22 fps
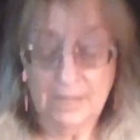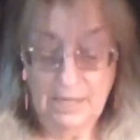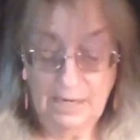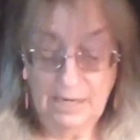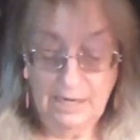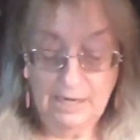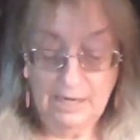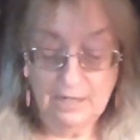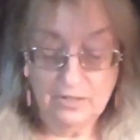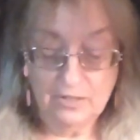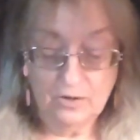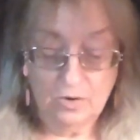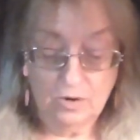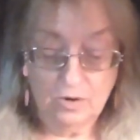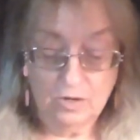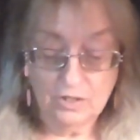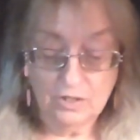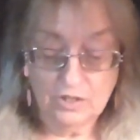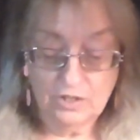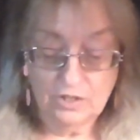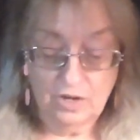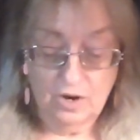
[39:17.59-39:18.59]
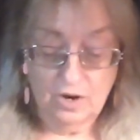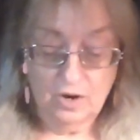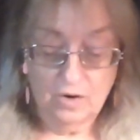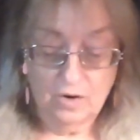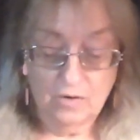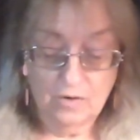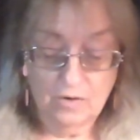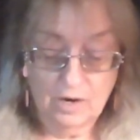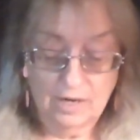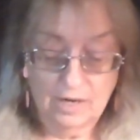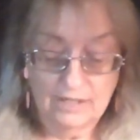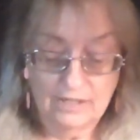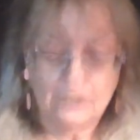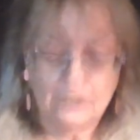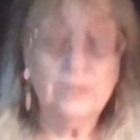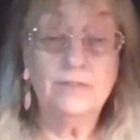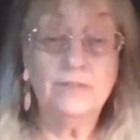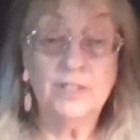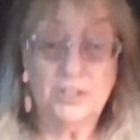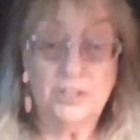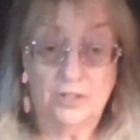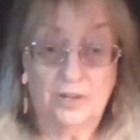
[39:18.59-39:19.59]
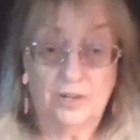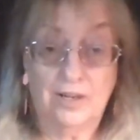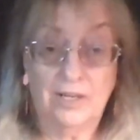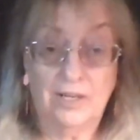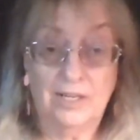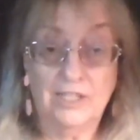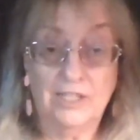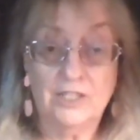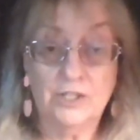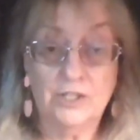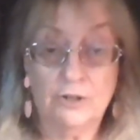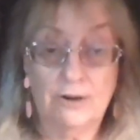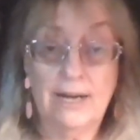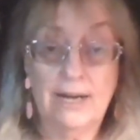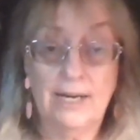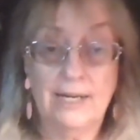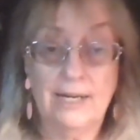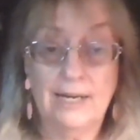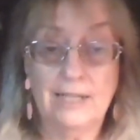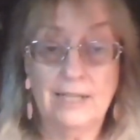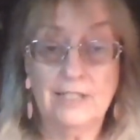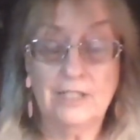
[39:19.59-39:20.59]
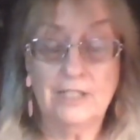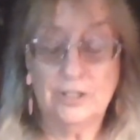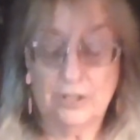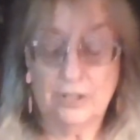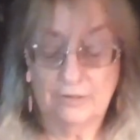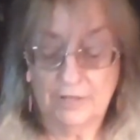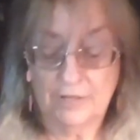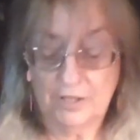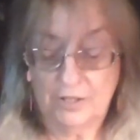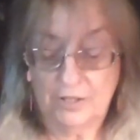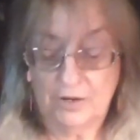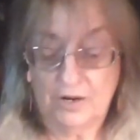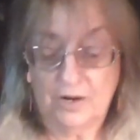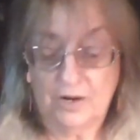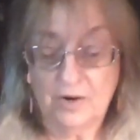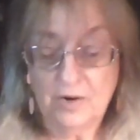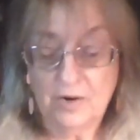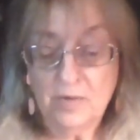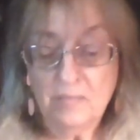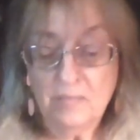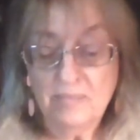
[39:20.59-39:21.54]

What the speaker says: He's also a service dog. He's trained as a service dog.